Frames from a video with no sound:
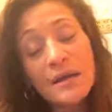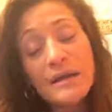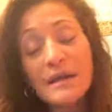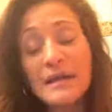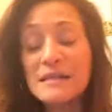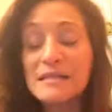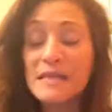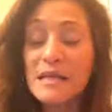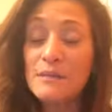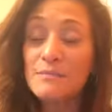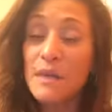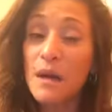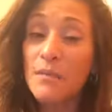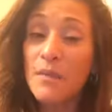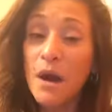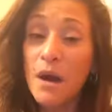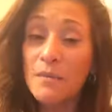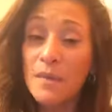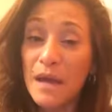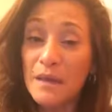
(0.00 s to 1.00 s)
Like I said, my
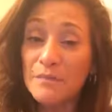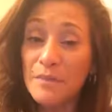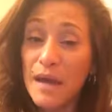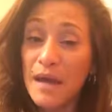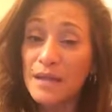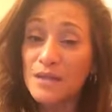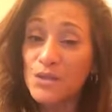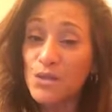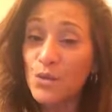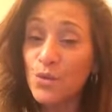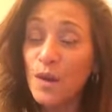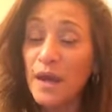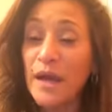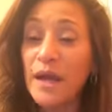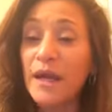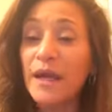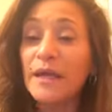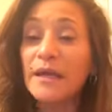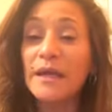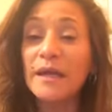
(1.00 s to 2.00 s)
mom had passed
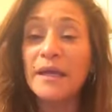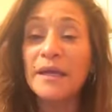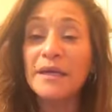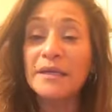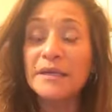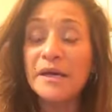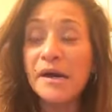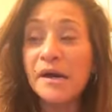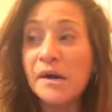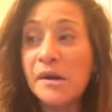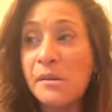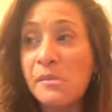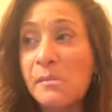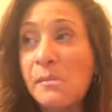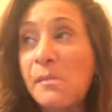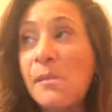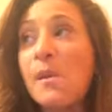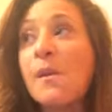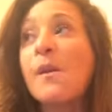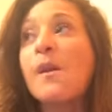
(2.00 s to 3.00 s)
away, and,
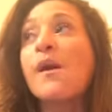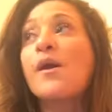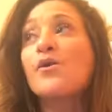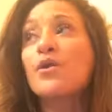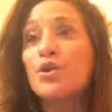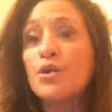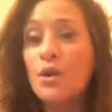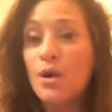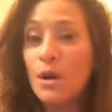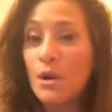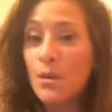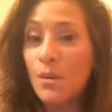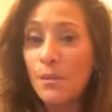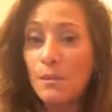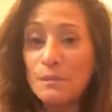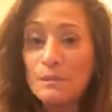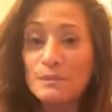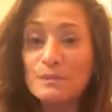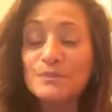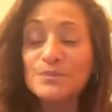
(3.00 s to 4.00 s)
um, you know,
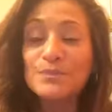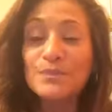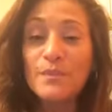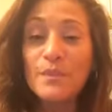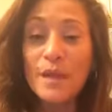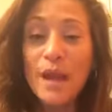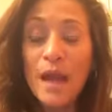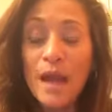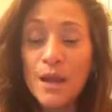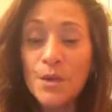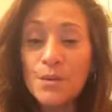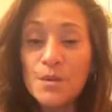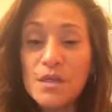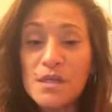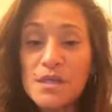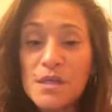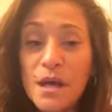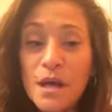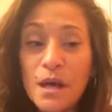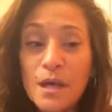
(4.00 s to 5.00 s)
I
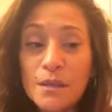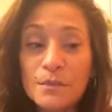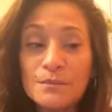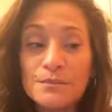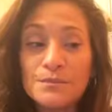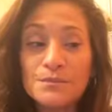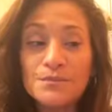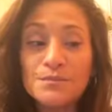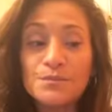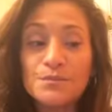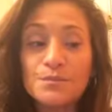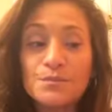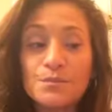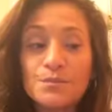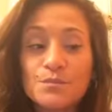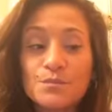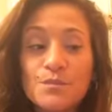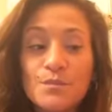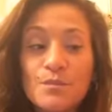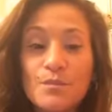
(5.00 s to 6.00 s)
was um,
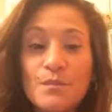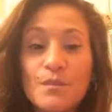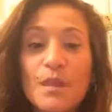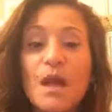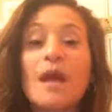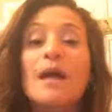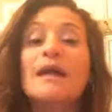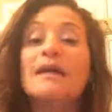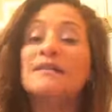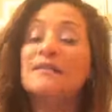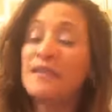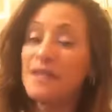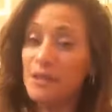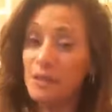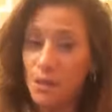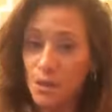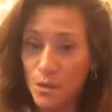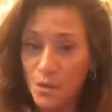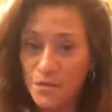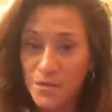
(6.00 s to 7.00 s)

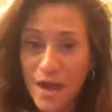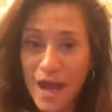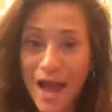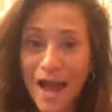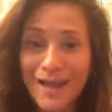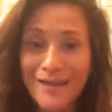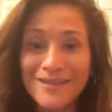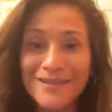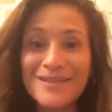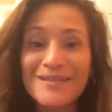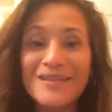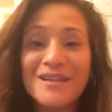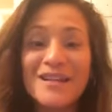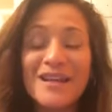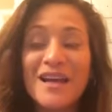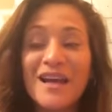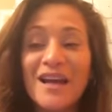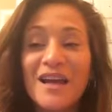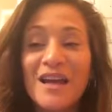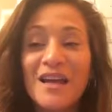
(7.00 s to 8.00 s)
dealing with that
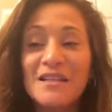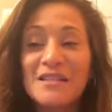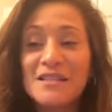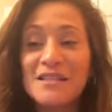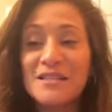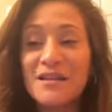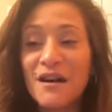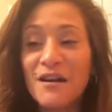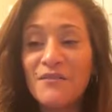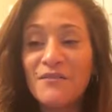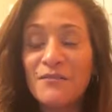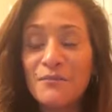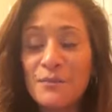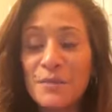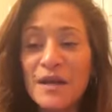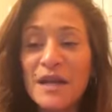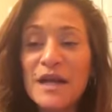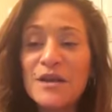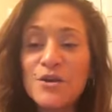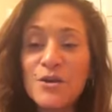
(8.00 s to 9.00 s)
and stuff.
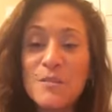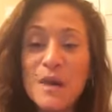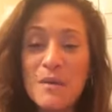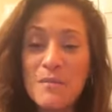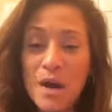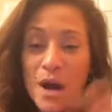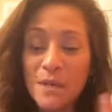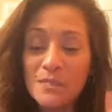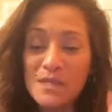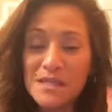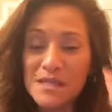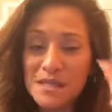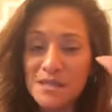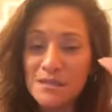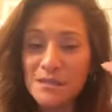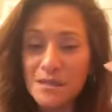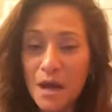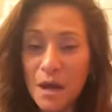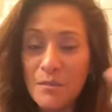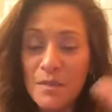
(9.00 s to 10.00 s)
But I know my mom is
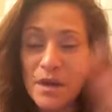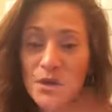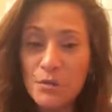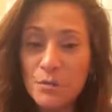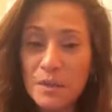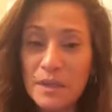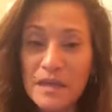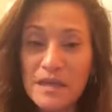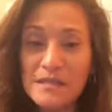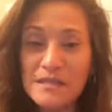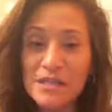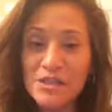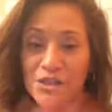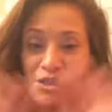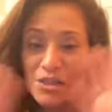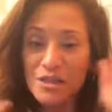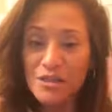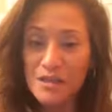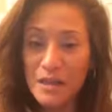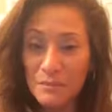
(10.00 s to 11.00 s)
in a better place and
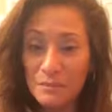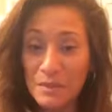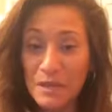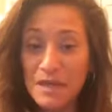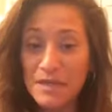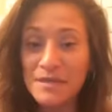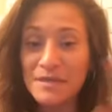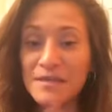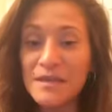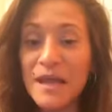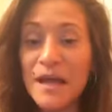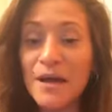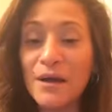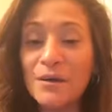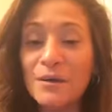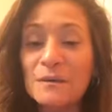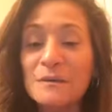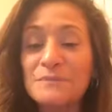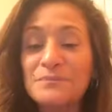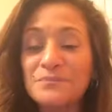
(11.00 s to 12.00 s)
she's at peace now.